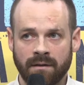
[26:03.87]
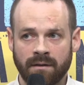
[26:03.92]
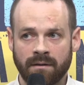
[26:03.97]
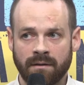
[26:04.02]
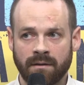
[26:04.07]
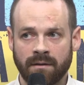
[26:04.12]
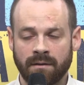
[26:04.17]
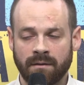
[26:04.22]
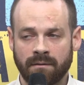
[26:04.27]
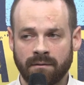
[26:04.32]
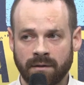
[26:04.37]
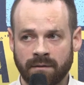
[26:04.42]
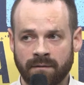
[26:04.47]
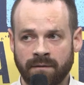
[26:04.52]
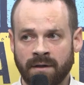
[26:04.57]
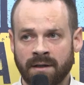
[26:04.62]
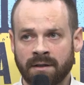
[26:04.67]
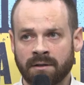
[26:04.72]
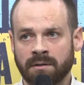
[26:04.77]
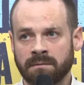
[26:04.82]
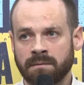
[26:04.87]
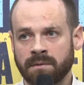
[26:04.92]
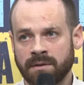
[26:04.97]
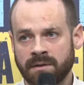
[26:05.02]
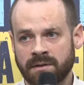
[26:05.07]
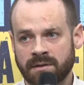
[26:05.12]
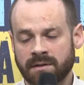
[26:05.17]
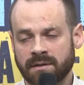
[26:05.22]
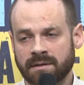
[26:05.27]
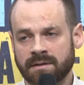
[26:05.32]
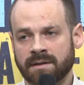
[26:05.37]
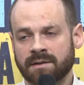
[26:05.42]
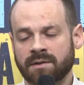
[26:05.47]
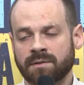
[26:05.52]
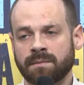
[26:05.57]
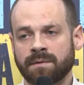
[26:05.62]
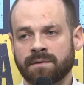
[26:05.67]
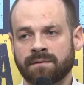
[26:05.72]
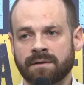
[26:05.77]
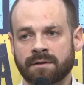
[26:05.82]
transferred to the
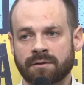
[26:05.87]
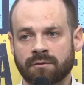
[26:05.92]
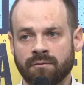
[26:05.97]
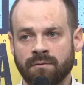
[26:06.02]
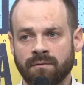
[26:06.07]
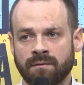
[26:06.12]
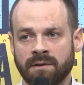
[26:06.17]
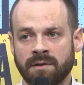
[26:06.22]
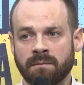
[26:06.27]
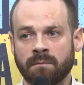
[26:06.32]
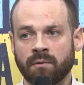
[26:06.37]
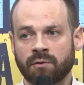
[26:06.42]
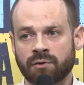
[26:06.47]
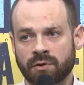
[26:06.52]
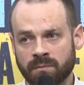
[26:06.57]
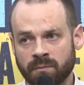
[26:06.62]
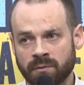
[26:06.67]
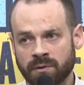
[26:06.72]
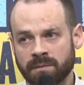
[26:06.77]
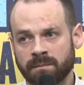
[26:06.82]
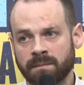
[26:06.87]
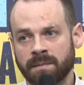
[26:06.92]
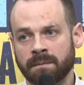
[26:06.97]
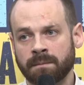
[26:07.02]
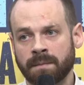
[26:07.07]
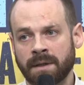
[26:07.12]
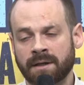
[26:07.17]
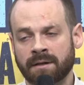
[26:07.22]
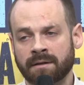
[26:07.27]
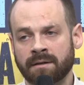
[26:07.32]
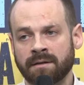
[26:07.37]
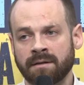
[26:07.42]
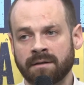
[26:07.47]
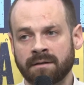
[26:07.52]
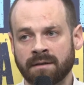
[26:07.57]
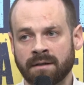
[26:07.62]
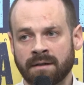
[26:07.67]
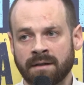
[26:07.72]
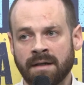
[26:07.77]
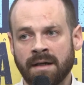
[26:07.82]
servers
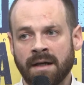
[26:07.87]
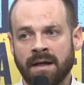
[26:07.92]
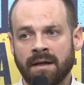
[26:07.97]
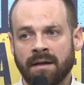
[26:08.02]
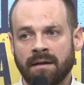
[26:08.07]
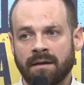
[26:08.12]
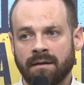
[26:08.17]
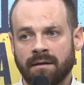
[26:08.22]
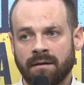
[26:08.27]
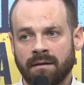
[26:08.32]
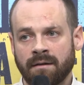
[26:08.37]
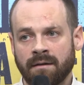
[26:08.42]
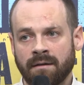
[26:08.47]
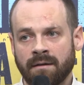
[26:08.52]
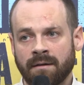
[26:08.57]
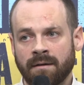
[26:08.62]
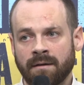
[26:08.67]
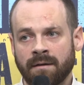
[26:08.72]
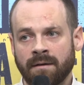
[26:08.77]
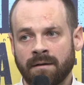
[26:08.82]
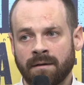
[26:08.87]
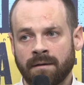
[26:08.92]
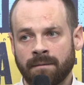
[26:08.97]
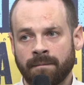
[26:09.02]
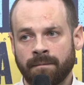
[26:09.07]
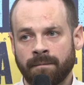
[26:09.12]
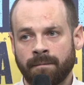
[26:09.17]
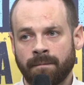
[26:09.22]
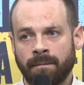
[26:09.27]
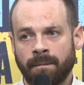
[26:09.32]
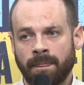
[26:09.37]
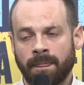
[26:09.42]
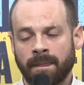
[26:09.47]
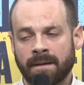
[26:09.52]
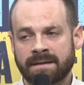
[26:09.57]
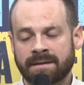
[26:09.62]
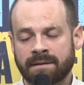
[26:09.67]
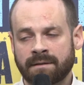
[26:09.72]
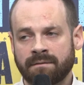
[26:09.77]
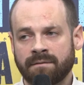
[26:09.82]
using different communication
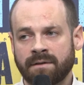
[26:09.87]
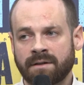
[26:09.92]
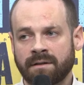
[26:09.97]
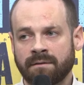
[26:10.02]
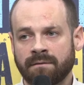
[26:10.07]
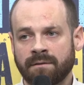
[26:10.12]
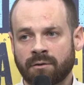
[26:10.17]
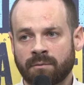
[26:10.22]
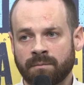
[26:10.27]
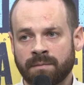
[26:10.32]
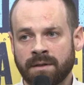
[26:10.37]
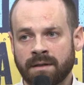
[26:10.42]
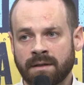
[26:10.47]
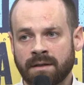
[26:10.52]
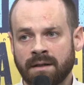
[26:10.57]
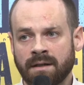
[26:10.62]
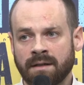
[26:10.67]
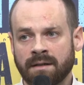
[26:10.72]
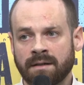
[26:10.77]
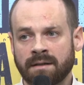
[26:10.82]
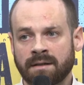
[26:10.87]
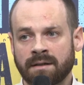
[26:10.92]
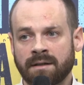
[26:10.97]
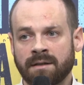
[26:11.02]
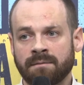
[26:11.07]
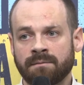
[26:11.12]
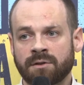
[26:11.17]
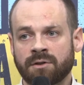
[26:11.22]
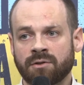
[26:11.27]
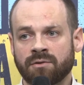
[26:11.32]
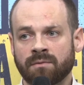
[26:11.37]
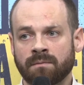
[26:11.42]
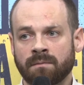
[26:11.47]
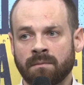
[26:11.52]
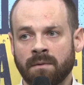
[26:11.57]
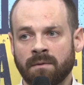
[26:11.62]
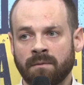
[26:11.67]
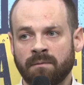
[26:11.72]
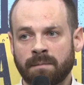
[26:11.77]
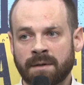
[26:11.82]
means, and they can be
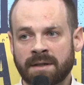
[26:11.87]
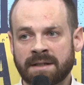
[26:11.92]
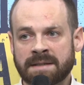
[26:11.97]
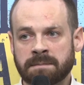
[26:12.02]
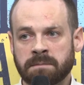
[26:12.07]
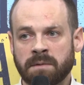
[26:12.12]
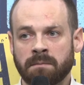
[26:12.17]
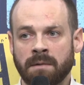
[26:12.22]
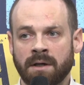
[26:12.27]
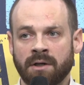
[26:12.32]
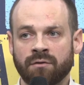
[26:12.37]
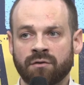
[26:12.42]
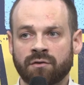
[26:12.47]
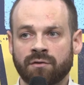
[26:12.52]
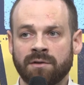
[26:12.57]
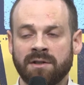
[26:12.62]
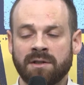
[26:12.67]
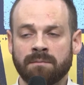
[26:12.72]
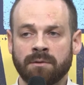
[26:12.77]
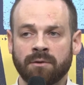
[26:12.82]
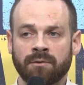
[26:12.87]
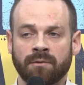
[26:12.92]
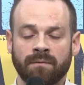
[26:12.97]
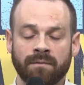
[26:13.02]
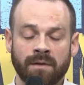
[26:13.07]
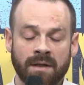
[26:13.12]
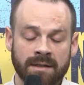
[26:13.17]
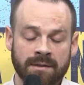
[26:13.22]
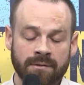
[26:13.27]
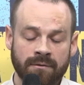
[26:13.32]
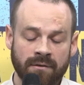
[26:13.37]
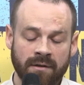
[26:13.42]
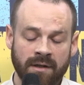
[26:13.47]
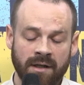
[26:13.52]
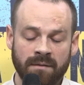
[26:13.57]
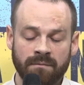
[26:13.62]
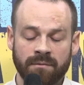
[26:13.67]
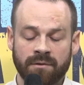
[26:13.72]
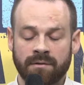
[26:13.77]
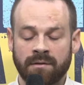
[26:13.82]
sent to the manufacturer's servers,
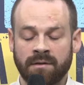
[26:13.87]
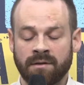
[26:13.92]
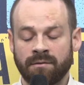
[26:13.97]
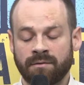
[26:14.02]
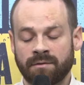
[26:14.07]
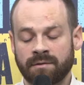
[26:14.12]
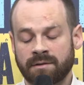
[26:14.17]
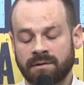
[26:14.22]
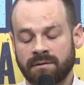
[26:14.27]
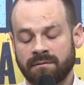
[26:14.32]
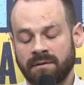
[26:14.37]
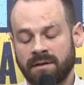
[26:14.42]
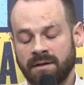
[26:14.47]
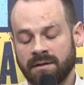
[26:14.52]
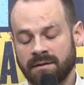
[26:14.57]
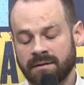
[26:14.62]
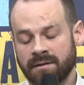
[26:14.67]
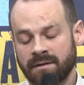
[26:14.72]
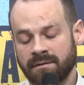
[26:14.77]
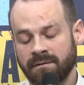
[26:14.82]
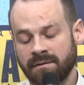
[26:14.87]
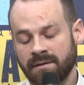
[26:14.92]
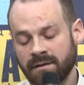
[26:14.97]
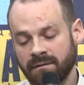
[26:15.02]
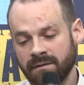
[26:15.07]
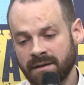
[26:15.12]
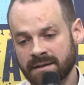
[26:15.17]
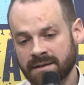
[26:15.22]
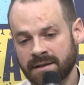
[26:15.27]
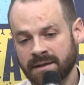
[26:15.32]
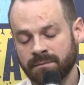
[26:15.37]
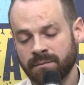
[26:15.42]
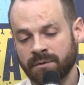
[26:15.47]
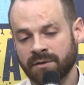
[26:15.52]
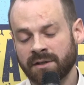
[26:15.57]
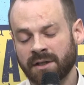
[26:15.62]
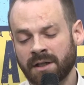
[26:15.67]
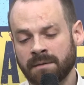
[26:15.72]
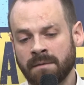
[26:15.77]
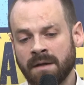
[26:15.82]
and thus having their own
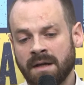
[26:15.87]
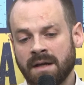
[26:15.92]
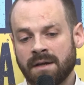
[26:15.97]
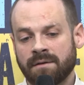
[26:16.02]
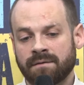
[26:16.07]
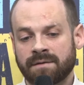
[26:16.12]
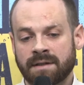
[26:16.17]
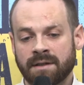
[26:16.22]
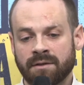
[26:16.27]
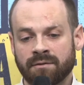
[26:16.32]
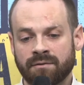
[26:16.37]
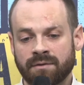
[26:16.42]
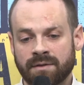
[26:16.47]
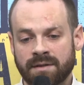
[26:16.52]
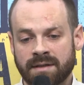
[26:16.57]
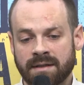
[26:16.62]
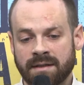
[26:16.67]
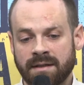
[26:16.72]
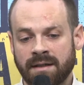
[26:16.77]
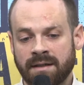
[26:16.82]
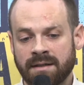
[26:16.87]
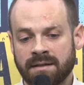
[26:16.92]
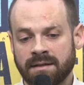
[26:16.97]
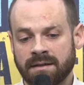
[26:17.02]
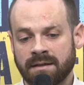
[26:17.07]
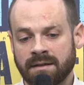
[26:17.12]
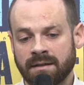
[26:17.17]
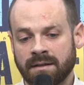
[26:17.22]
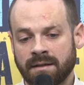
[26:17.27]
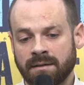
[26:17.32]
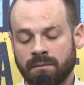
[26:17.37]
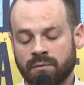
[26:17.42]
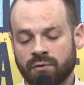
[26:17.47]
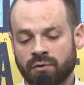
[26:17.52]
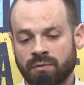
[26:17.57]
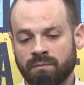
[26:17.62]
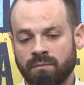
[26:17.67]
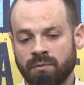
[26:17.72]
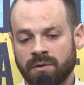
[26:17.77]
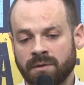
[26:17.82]
camera for use
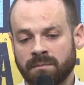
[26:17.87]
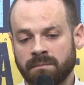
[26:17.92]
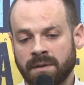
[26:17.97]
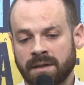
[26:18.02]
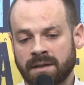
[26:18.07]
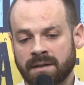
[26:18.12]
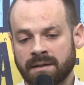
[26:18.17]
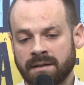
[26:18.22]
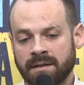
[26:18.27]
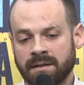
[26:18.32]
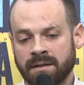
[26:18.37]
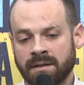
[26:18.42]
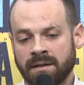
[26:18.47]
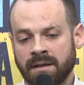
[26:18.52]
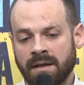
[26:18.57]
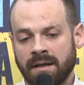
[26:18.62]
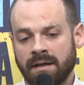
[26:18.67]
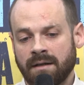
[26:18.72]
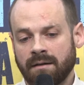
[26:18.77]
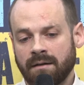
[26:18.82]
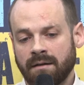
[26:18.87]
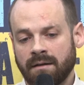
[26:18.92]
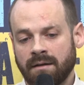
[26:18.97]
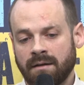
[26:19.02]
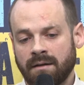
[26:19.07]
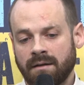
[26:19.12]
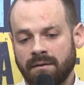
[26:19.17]
for their own use, that